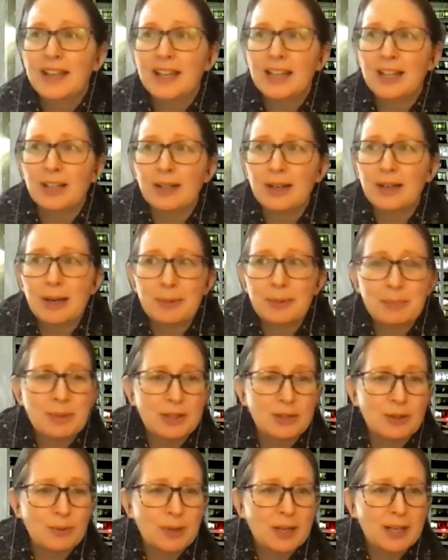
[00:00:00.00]
and
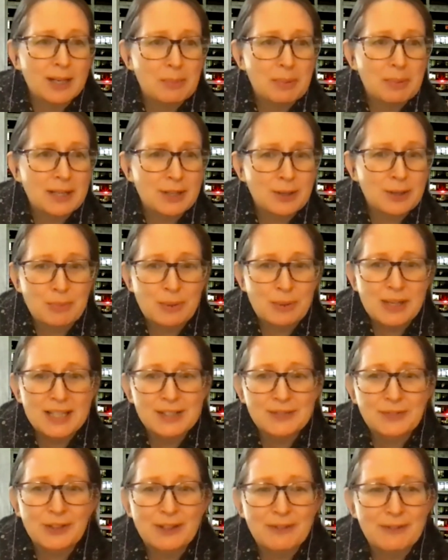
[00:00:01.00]
kind of pick your
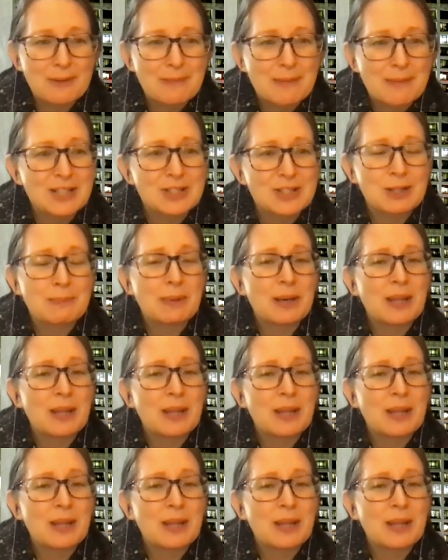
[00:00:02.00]
brains for information.